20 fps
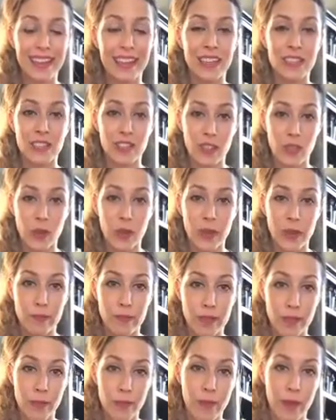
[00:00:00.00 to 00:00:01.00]
and so amped
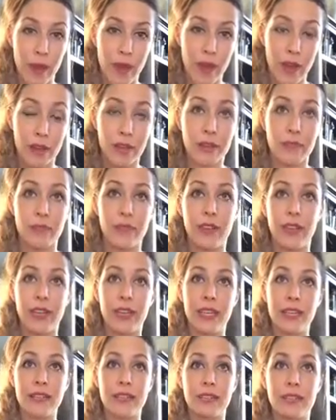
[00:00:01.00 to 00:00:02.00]
up about health and
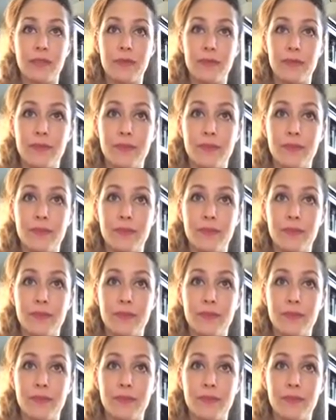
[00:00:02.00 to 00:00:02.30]
fitness.